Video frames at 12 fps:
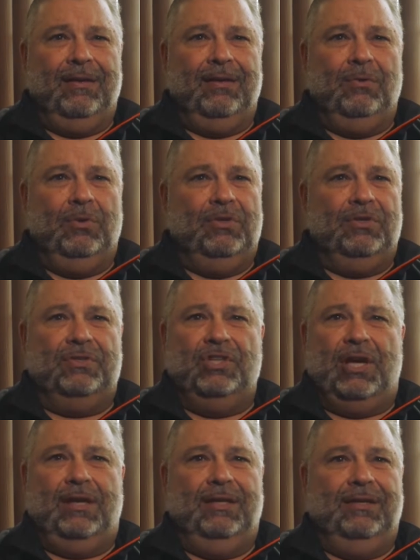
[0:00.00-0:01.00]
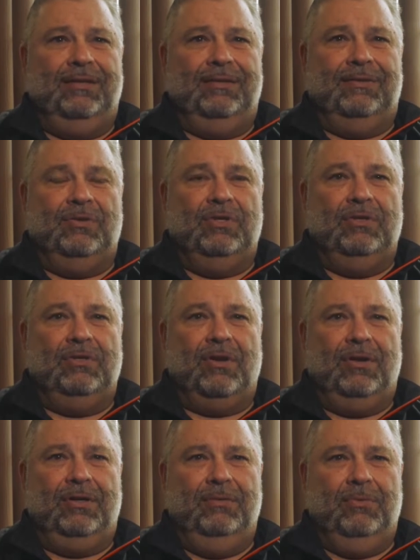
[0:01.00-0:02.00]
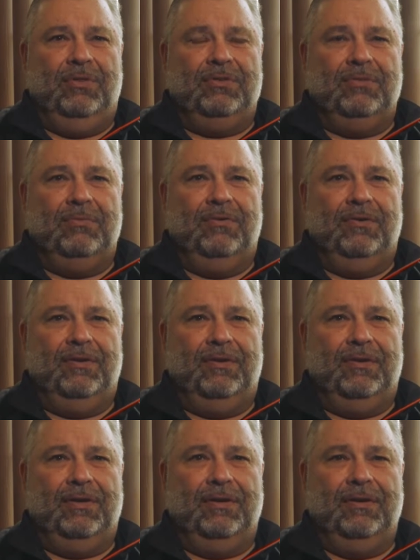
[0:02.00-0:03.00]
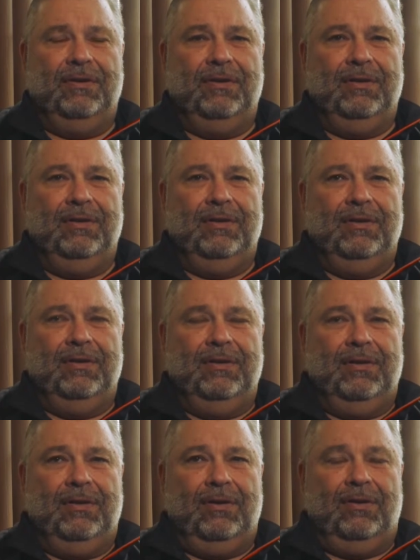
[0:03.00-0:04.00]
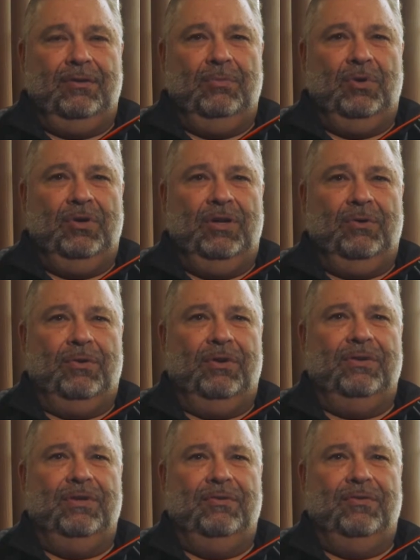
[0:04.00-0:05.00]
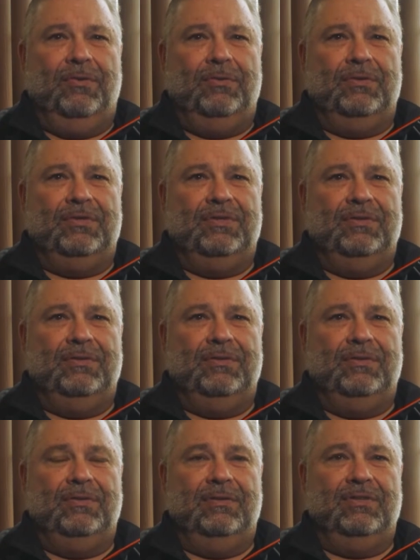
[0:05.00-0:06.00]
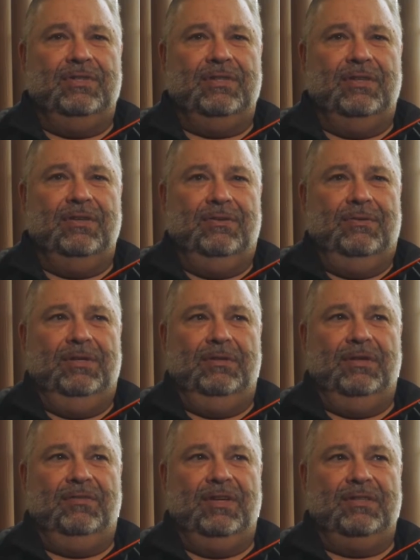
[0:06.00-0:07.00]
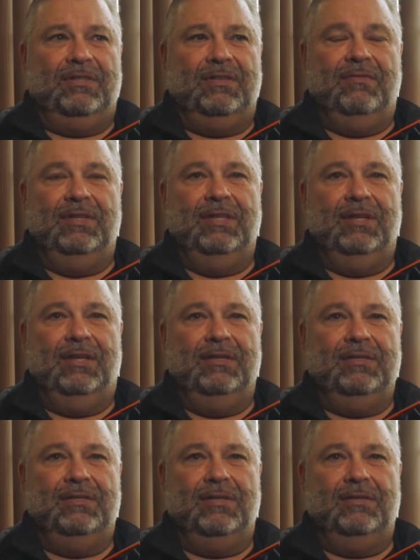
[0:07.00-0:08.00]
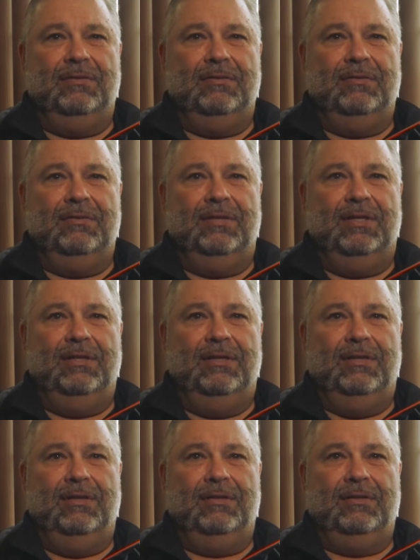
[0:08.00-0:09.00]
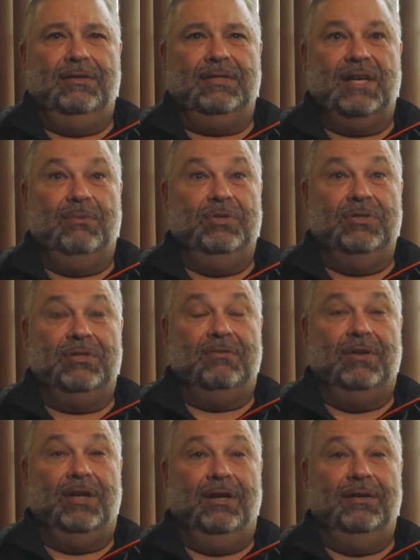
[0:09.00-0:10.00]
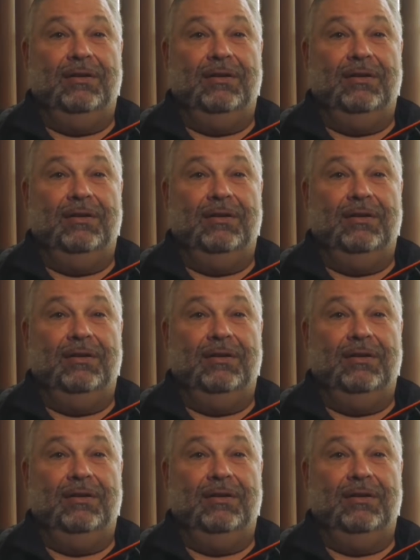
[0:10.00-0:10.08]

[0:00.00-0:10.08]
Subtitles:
We were just chatting, and she was talking with some of our community-oriented folks, and she said, "You know what? I've got 17 kids that need sandwiches every day."